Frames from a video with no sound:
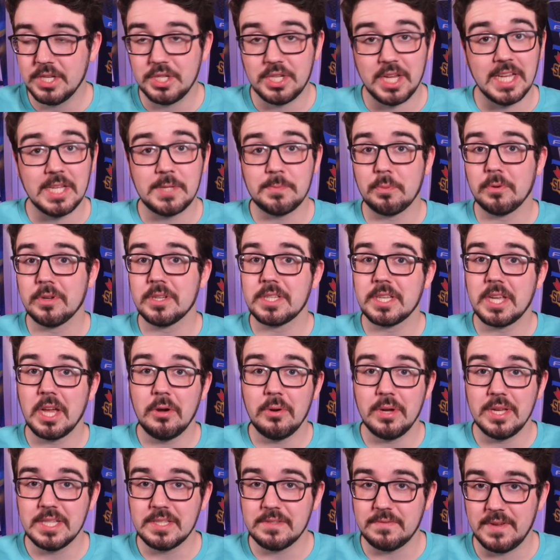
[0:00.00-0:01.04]
Chase
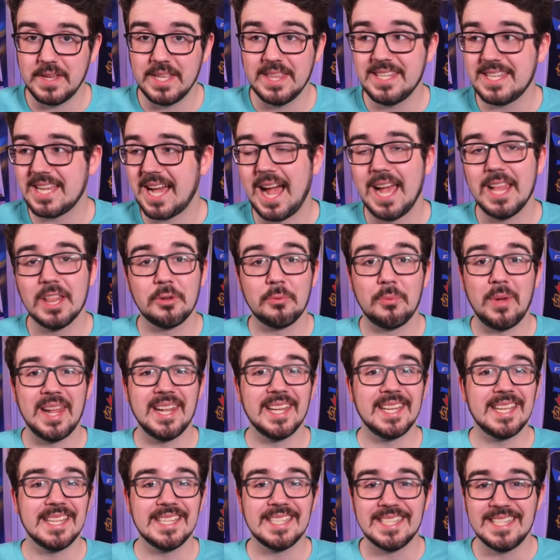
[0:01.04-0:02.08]
Briscoe is fifth, Tyler
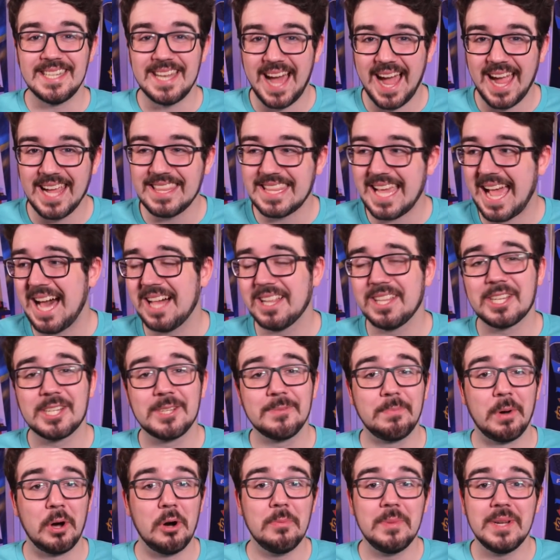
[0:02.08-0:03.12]
Reddick is ninth,
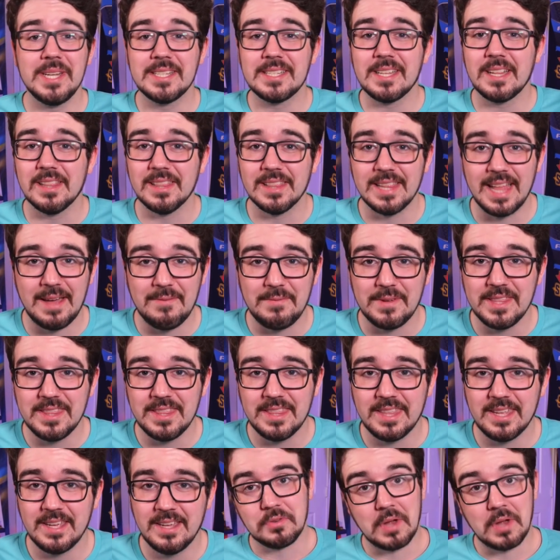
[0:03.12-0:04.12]
Alex Bowman is 11th.